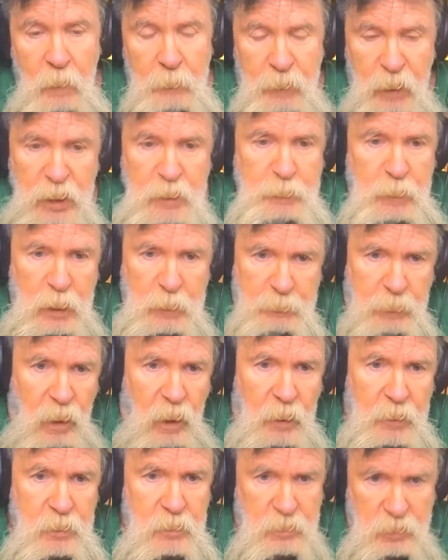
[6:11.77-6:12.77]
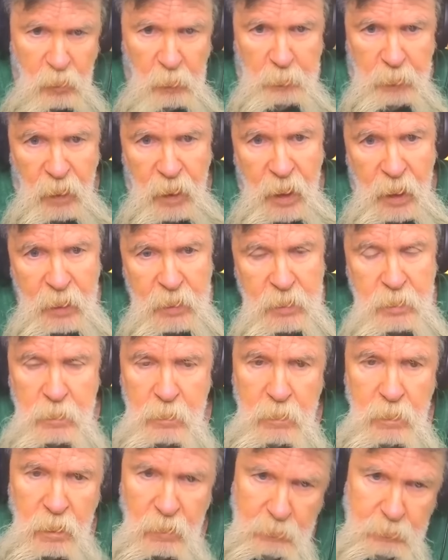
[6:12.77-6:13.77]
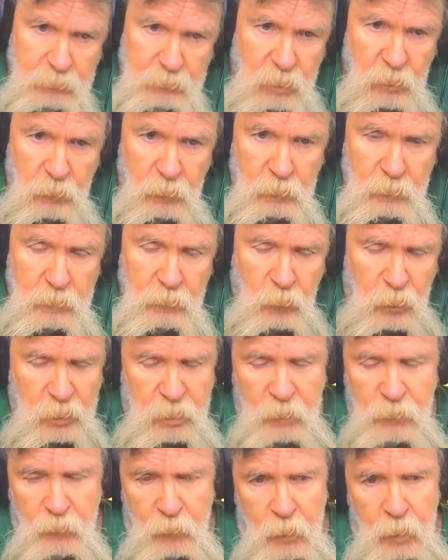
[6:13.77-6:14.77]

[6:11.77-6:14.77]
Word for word: punch, punch, punch, suplex, and boom, one, two, three.